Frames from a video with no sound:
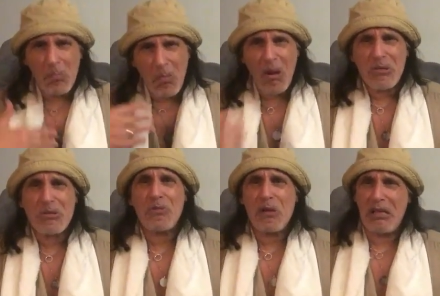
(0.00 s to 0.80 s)

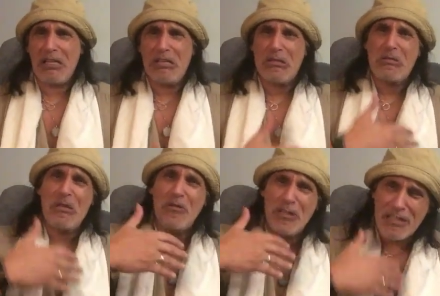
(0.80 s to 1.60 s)
Marcus Aurelius.
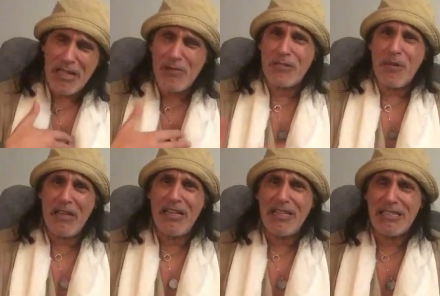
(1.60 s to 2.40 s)
He was, that was my,
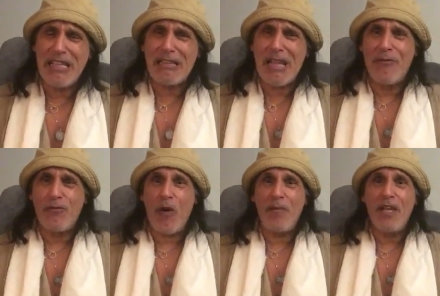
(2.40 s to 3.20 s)
his nickname
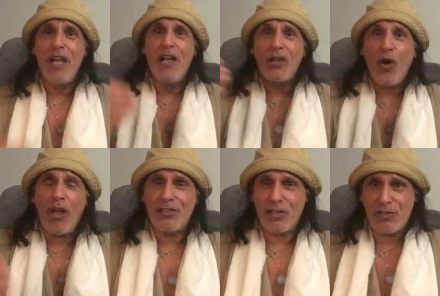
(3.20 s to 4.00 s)
for me.
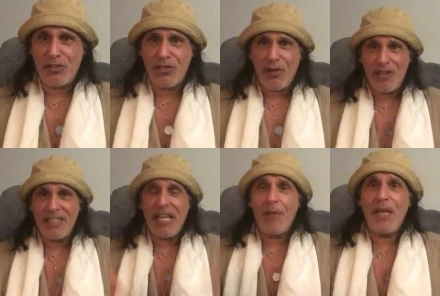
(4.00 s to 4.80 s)
Call Social Security.
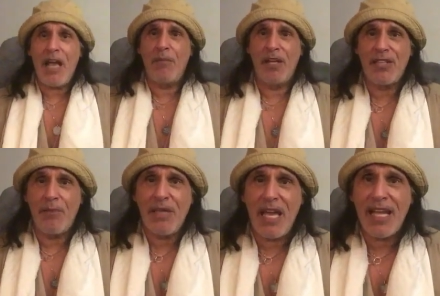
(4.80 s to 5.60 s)
Tell me how much
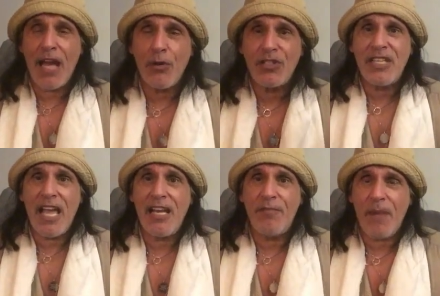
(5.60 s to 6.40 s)
I'm getting. I don't see
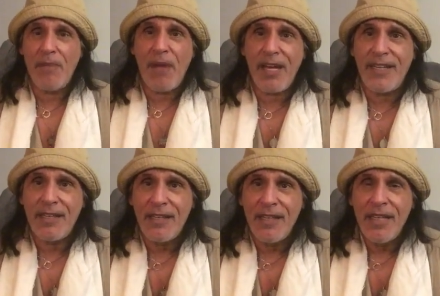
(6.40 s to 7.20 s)
any of my money.
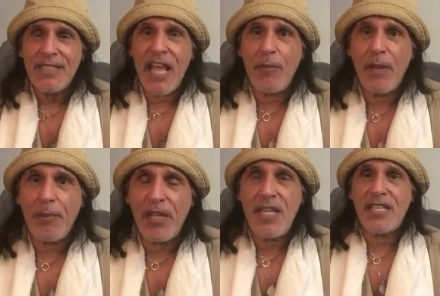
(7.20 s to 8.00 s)
Tell me,
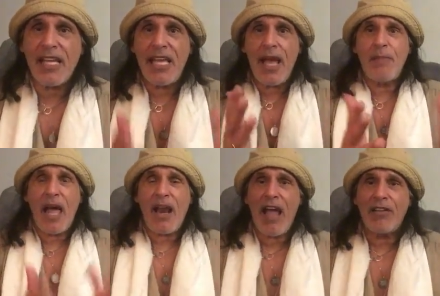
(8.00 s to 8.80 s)
please. I can't. I'm
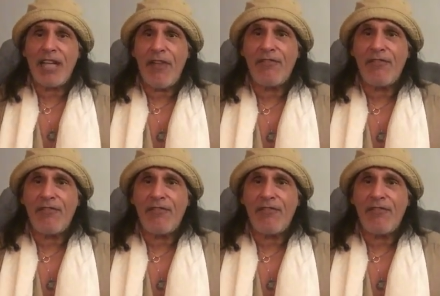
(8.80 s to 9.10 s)
not allowed to have